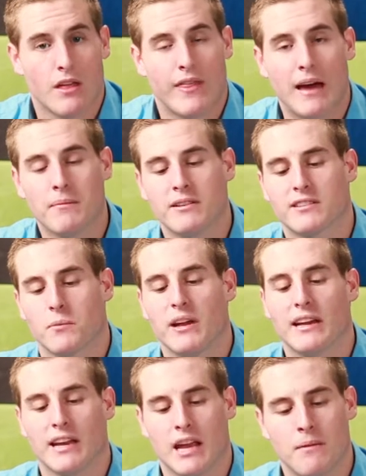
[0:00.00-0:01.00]
That means that
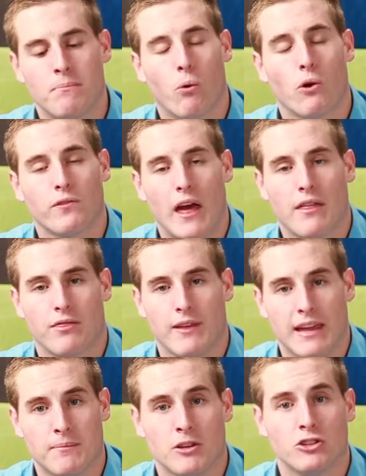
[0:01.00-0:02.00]
we can import that
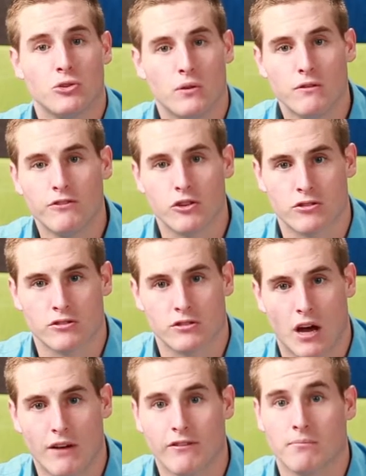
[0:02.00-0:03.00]
theme into
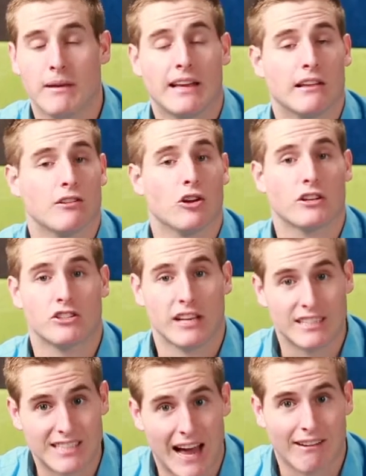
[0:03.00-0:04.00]
Infusionsoft and make it look
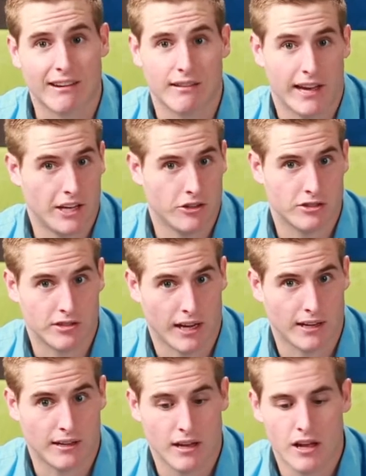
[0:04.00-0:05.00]
exactly like your
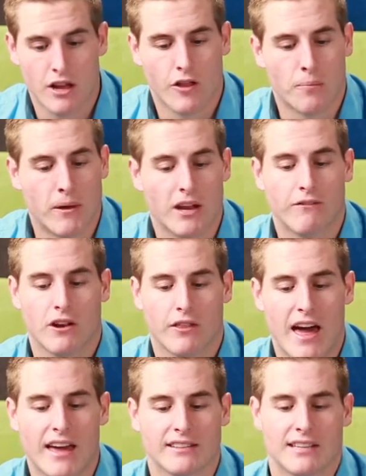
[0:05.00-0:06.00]
site. The benefit
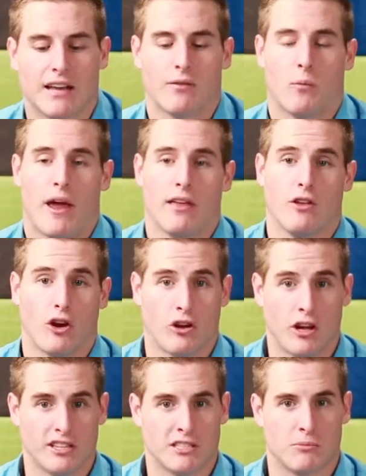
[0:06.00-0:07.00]
of that is that way your
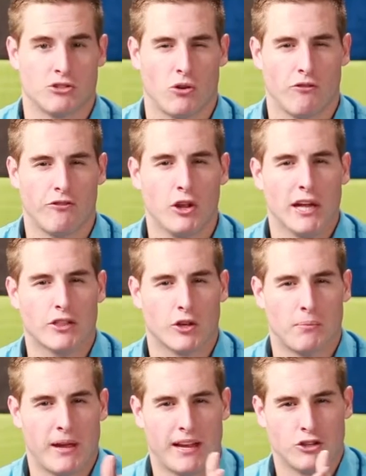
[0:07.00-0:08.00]
customers don't feel like
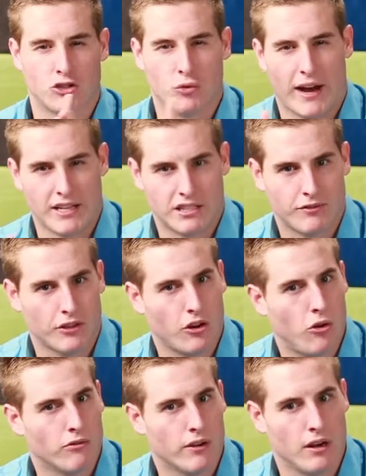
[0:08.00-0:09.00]
they're being
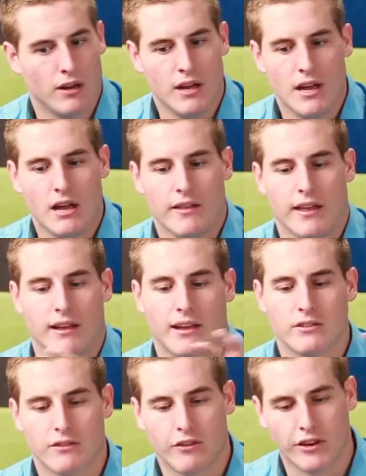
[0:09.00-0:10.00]
transferred over. It
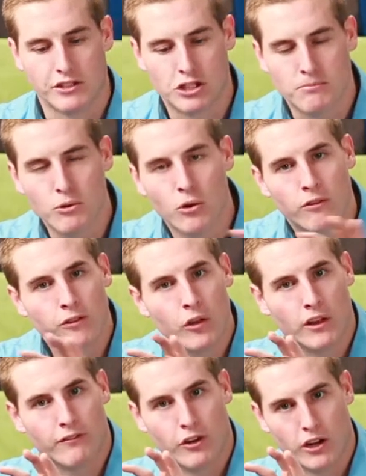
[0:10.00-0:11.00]
gives a very smooth
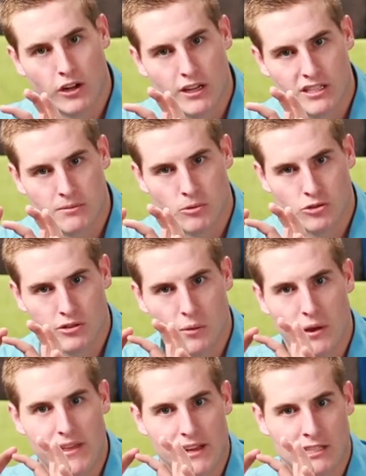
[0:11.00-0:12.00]
feeling for your customers, so
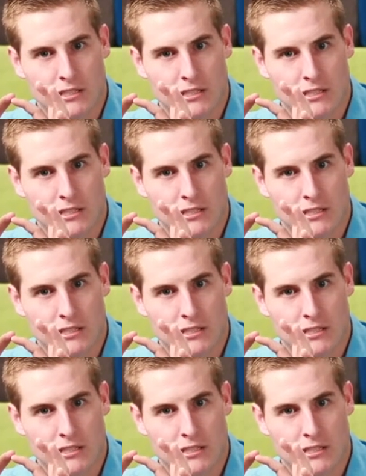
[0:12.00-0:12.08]
that way the